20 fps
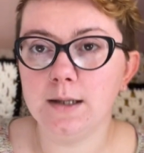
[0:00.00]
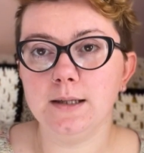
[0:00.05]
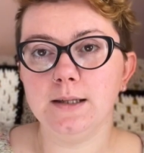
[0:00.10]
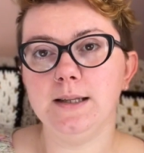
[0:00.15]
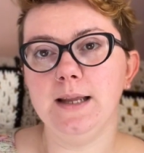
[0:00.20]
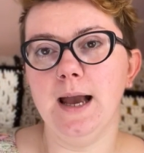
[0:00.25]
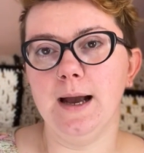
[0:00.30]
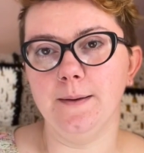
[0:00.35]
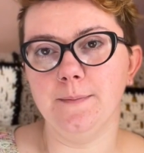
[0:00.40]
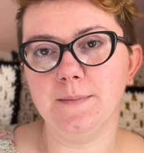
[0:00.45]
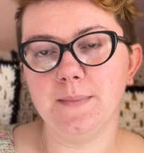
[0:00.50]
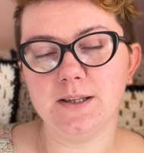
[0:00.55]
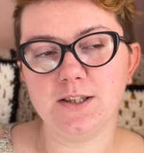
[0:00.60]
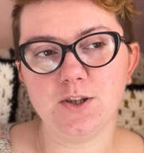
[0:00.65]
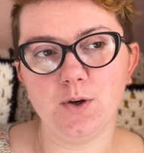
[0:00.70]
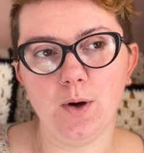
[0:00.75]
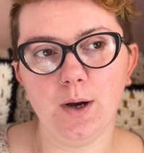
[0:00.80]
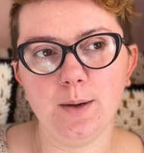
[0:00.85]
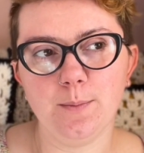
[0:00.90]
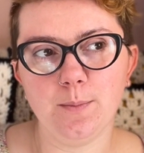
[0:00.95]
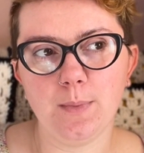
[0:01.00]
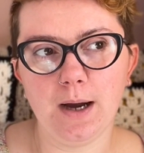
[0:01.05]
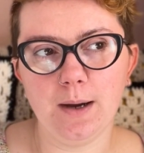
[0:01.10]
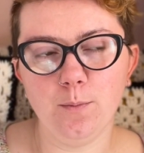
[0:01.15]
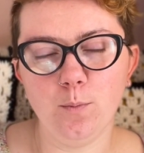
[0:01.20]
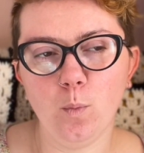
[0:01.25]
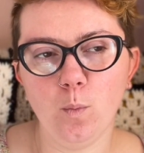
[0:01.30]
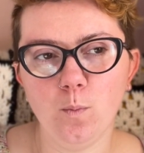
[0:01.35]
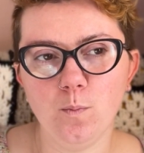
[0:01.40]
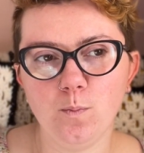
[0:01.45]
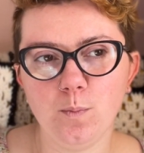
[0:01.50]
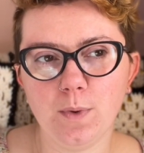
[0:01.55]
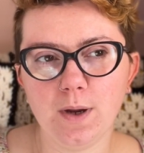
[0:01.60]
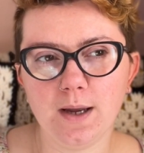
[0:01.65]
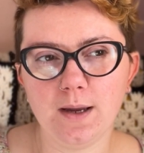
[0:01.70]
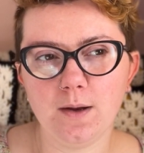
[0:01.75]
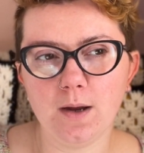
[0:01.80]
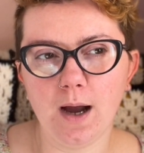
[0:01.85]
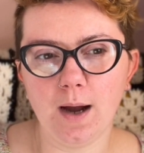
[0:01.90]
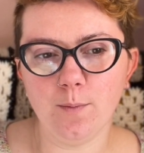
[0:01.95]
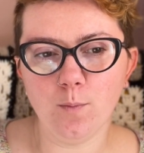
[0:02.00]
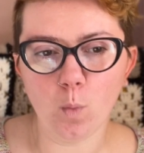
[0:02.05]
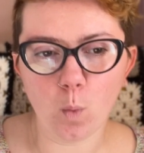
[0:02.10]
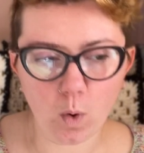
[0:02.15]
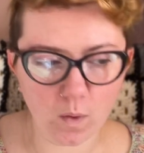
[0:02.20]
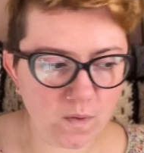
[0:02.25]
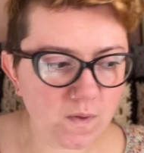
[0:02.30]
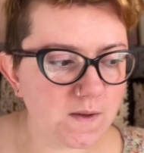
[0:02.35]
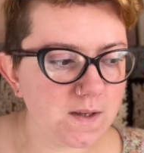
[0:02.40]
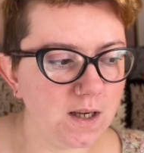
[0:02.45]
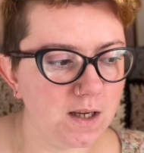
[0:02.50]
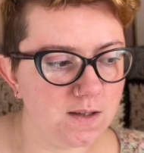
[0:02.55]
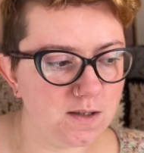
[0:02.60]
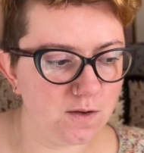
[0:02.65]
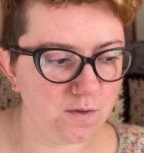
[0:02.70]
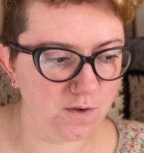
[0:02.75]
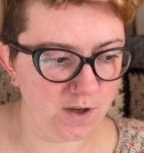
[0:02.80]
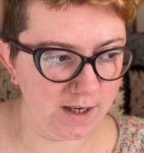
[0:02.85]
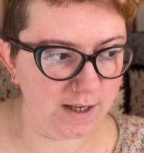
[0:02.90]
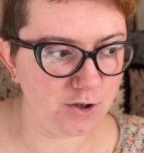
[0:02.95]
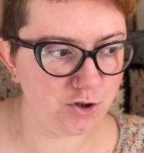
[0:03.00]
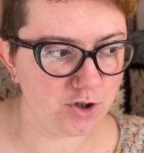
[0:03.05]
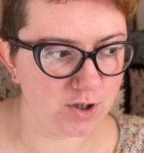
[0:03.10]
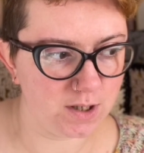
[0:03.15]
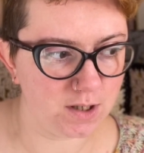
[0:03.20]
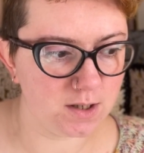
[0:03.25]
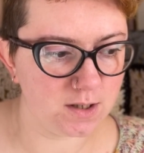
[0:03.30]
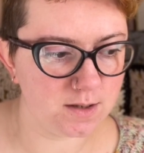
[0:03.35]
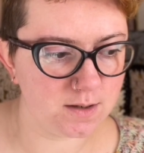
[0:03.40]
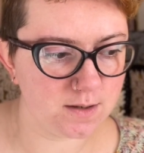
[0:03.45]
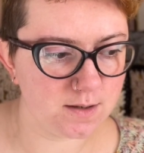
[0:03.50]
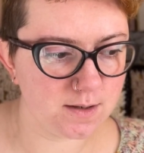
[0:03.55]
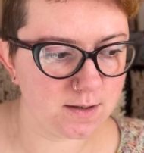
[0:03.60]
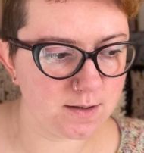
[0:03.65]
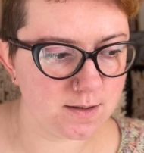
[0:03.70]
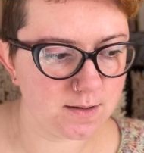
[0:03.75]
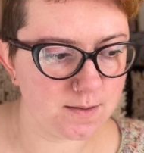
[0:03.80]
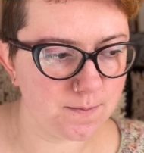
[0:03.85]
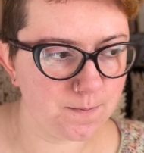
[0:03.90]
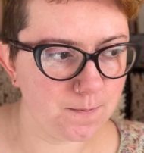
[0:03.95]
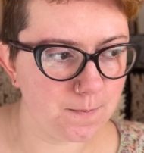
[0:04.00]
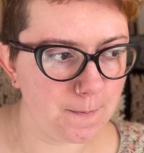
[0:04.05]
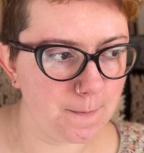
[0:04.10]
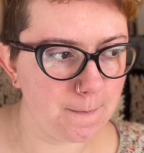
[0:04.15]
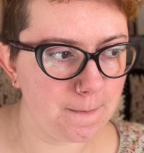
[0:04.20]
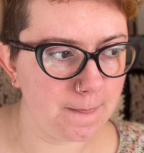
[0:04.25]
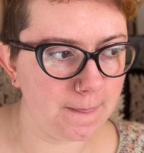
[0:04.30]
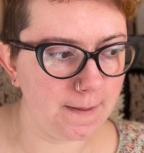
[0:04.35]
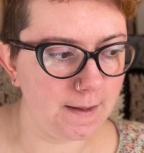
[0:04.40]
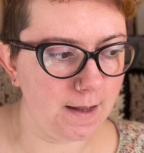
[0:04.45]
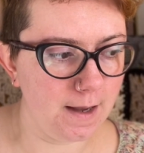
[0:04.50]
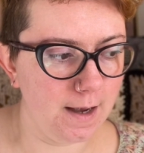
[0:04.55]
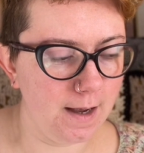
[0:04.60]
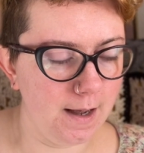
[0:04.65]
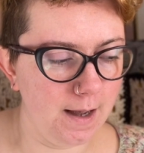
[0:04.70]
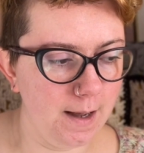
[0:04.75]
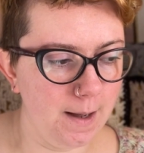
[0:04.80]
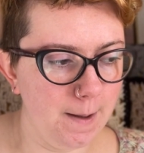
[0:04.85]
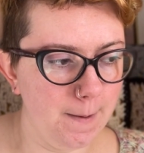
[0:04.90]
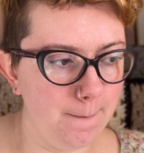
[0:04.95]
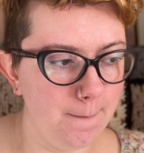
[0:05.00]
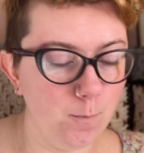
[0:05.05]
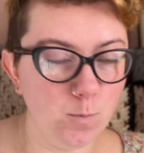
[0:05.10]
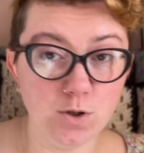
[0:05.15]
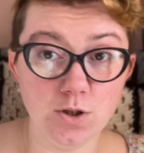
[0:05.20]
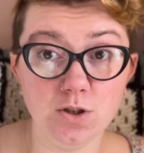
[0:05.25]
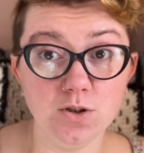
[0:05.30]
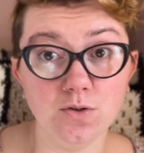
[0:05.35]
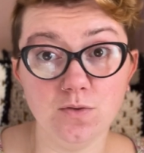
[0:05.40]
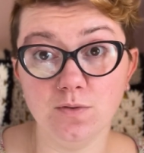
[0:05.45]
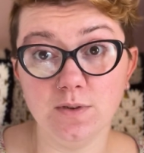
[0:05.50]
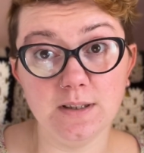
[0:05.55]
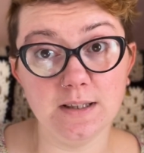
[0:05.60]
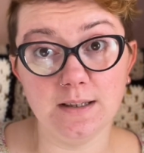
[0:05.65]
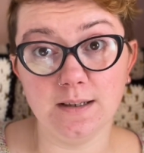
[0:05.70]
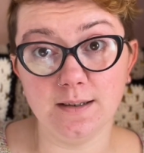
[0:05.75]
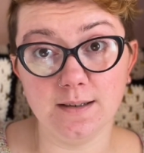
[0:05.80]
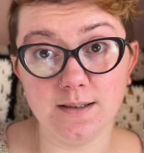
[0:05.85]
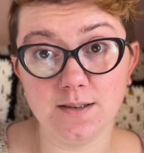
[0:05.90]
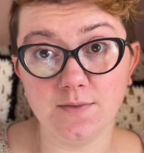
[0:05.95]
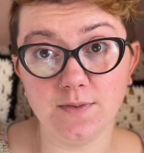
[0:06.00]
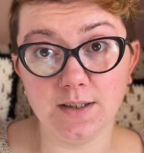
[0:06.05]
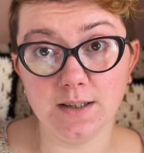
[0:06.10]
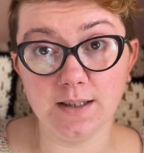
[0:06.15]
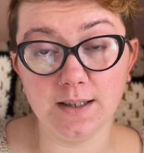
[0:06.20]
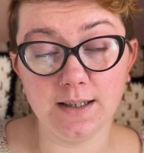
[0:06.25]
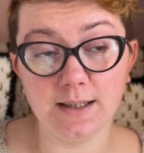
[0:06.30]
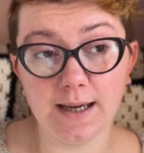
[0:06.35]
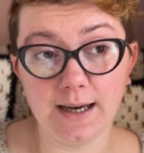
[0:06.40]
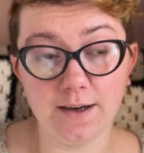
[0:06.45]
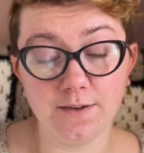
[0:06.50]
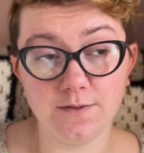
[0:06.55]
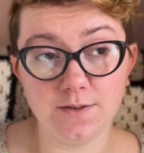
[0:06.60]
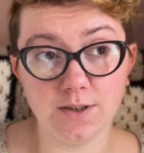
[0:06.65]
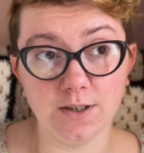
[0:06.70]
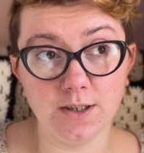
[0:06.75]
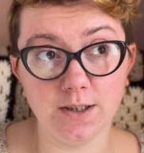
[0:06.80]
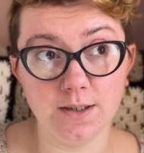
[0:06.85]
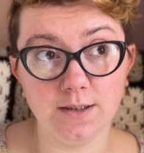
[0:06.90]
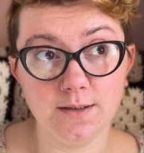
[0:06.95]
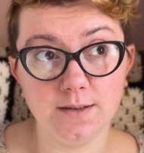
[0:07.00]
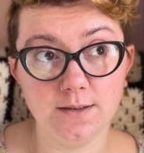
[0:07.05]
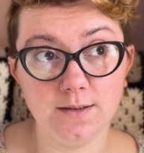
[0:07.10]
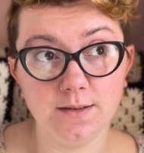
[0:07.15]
Yeah, so I'm wanting to finish things which is a really nice feeling after